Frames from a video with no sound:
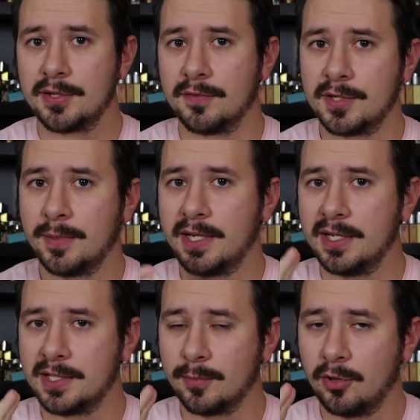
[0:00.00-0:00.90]
So if somebody
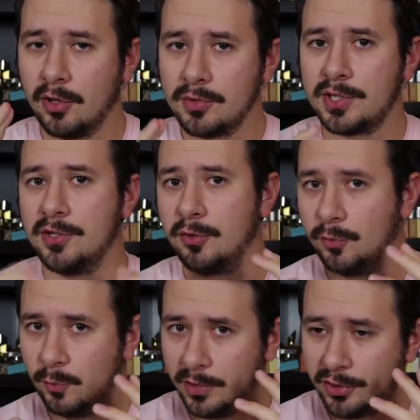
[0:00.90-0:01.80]
gets up close to
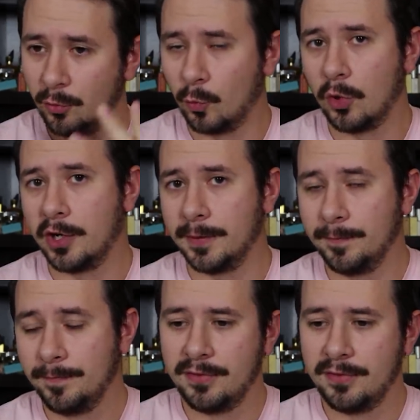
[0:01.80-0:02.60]
you with The One,